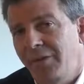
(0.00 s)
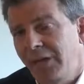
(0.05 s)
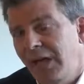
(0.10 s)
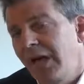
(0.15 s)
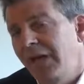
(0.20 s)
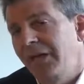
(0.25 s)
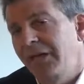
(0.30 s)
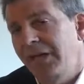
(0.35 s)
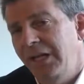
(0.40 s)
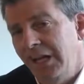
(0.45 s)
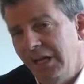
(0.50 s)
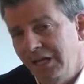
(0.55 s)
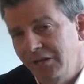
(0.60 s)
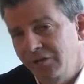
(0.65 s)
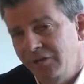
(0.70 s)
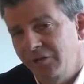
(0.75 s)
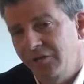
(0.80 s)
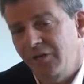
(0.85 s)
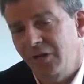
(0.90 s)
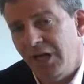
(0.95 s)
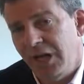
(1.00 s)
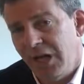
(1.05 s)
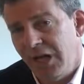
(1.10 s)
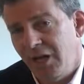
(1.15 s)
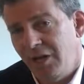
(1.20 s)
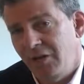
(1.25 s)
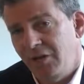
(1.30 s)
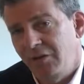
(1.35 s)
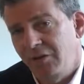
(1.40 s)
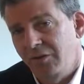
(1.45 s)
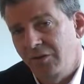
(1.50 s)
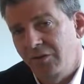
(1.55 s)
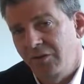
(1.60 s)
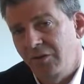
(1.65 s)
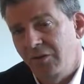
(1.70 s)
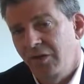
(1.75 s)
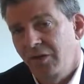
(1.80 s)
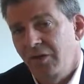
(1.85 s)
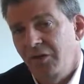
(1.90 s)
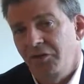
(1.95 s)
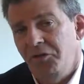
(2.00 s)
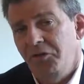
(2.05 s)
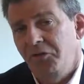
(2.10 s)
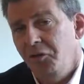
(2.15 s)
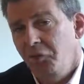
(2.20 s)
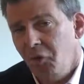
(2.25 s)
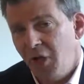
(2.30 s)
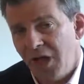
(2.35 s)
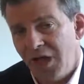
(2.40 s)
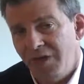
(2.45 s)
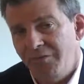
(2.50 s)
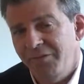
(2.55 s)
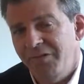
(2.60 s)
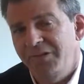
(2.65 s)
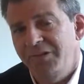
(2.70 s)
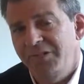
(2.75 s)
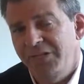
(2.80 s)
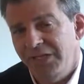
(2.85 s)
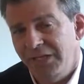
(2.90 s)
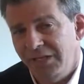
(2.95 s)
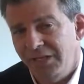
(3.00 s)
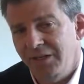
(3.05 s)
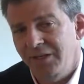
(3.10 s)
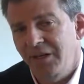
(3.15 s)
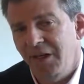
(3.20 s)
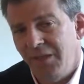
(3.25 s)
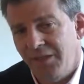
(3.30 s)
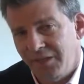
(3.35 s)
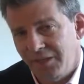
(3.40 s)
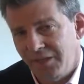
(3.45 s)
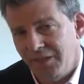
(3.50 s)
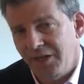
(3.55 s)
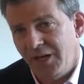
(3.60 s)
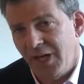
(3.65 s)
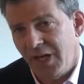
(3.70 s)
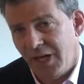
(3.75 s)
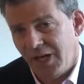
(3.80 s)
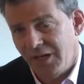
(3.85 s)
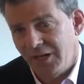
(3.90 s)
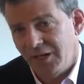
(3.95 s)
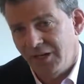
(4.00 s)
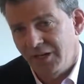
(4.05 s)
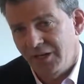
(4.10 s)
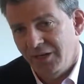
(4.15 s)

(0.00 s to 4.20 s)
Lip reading: a lot of cancer now, you haven't seen nothing yet.